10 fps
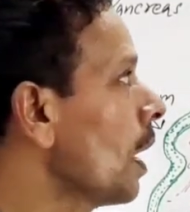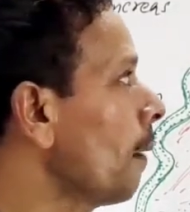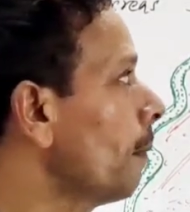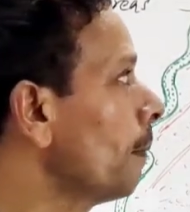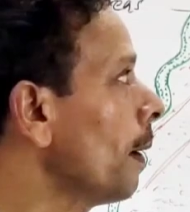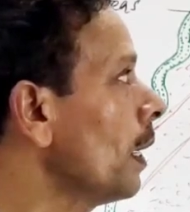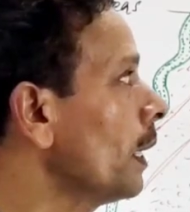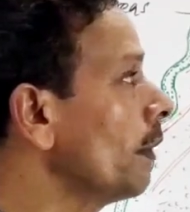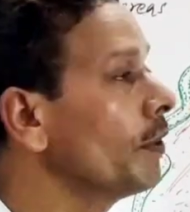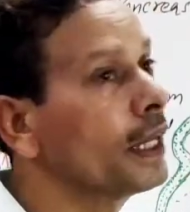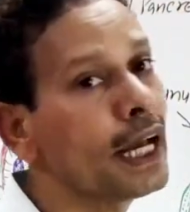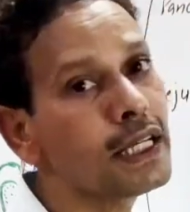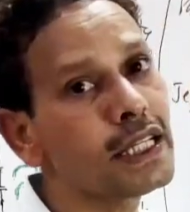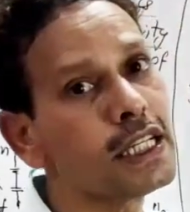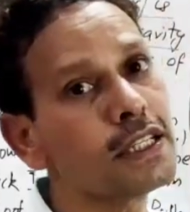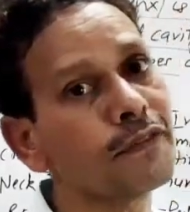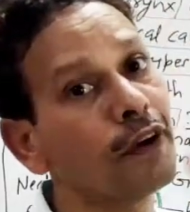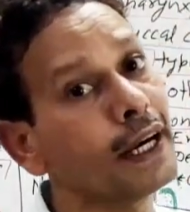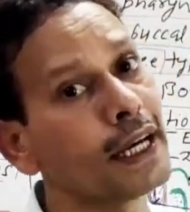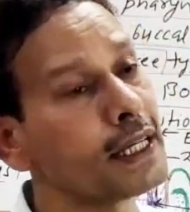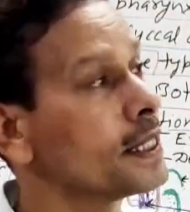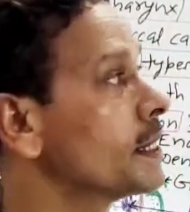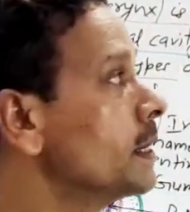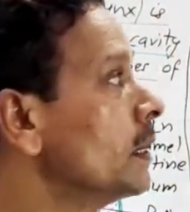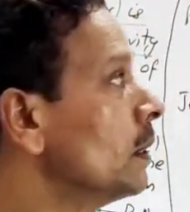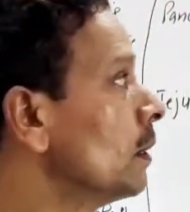Upper part having gas is fundus.